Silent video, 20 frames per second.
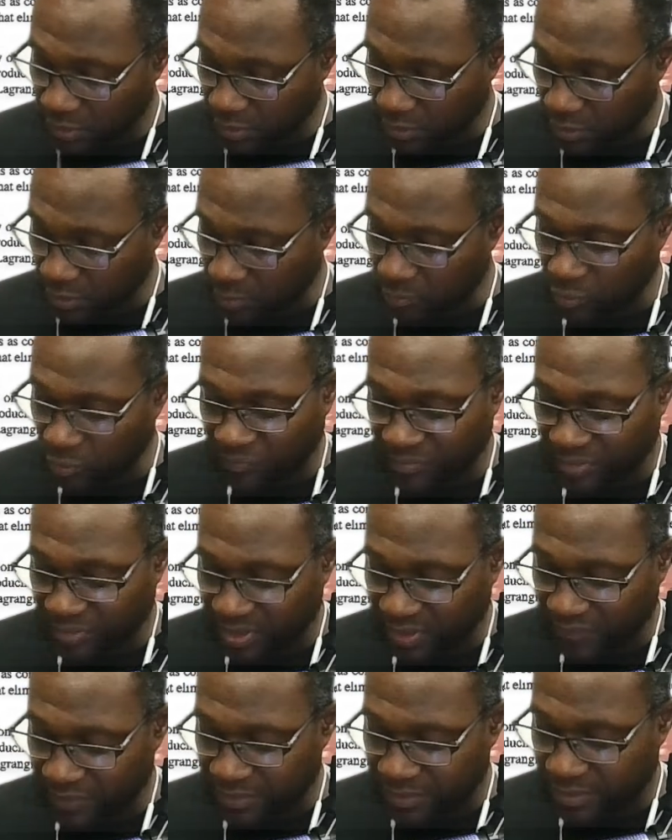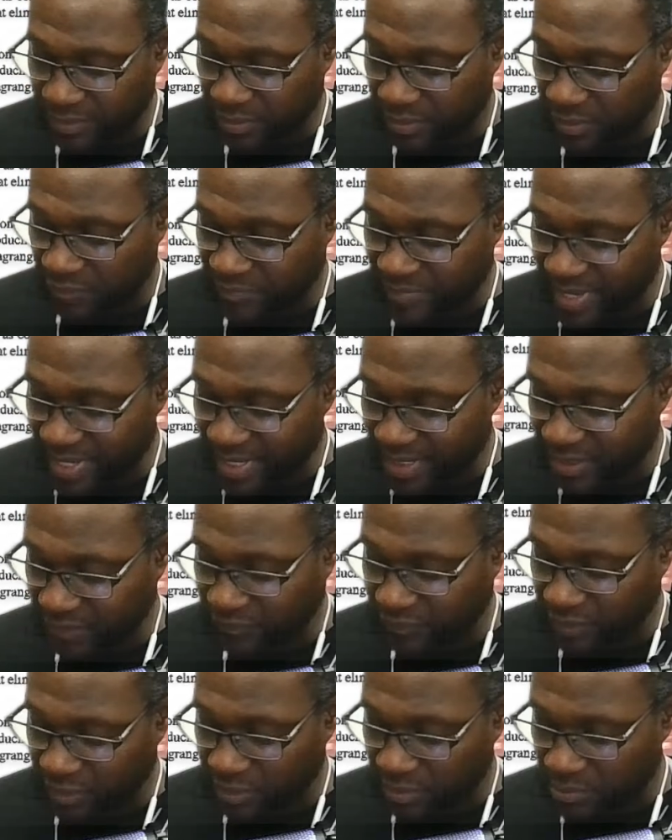So the movement of the center of
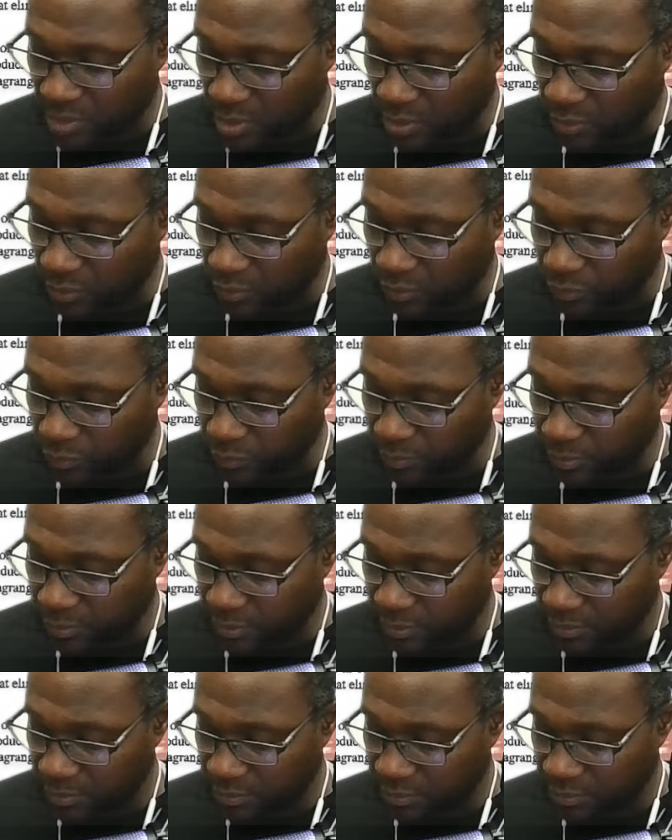mass of the smaller hoop.